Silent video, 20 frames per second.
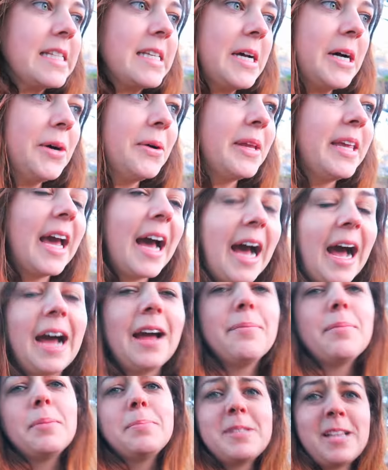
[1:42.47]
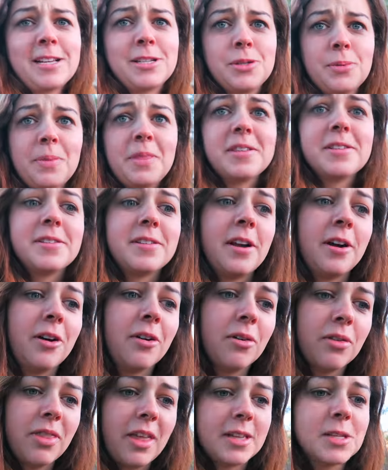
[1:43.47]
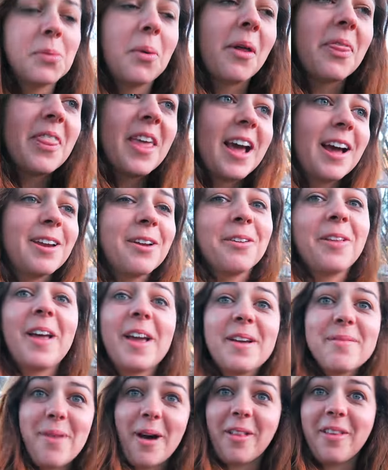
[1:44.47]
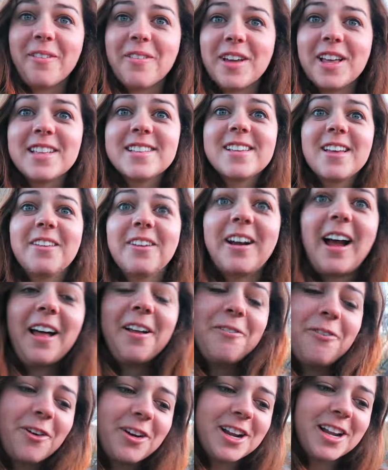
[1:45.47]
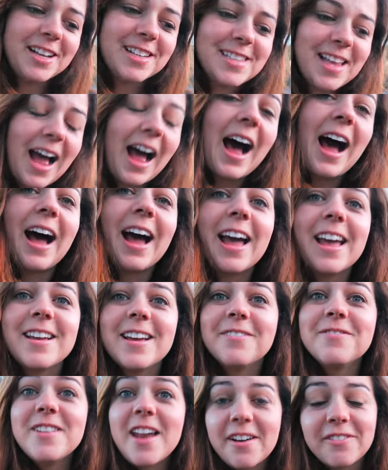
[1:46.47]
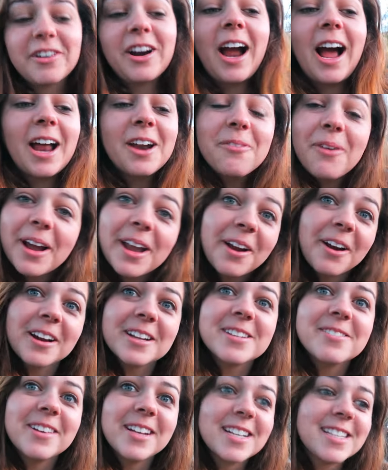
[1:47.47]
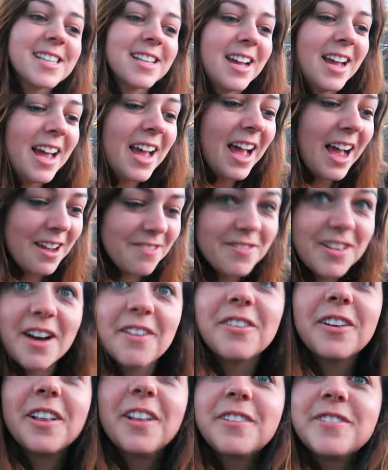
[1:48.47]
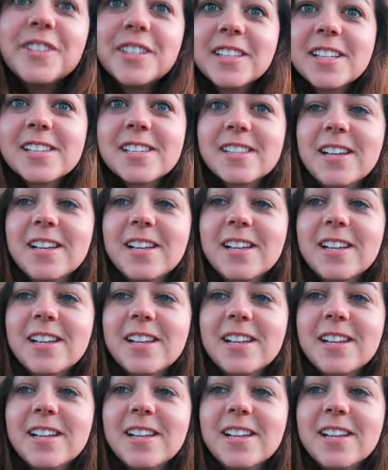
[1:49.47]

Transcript: So yeah, I'm obsessed with the snow. That's one thing I don't like about living in Southern California is I've never had a white Christmas. I've never lived in the